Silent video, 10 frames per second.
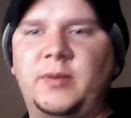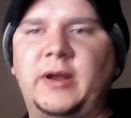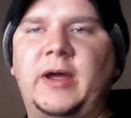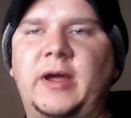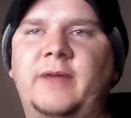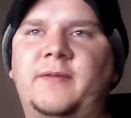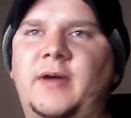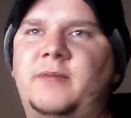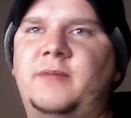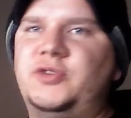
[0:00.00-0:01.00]
but
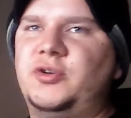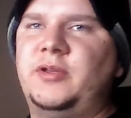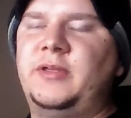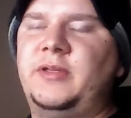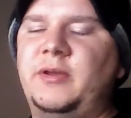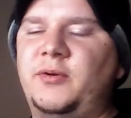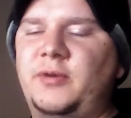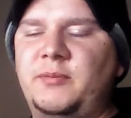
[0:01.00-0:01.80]
I'm sure that there